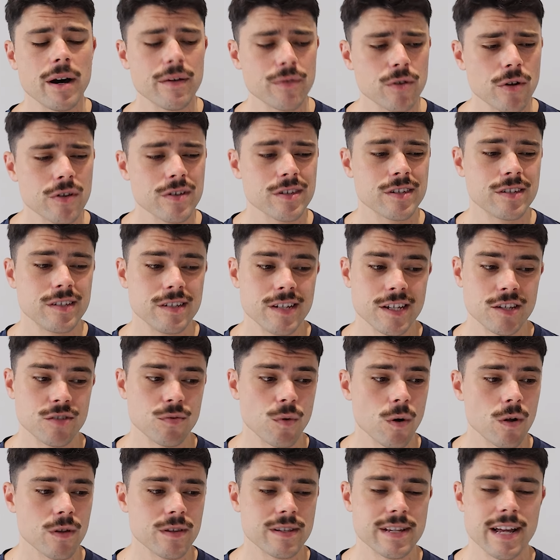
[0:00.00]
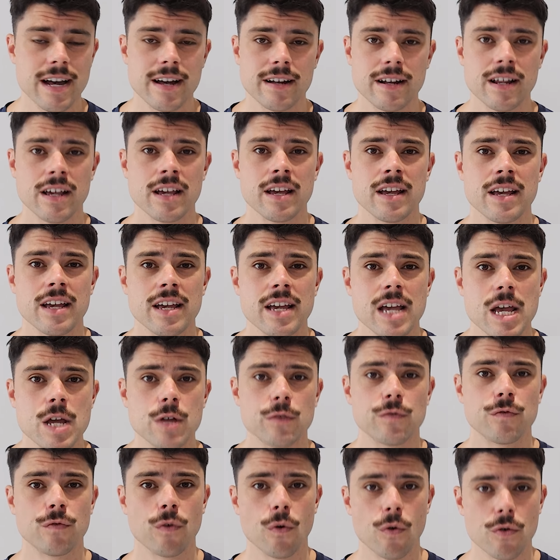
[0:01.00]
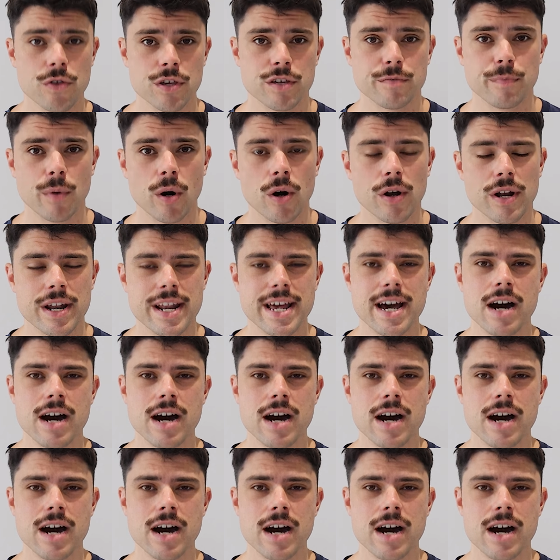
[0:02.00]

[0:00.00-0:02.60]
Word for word: I've got the Sydney Swans down in fourth spot.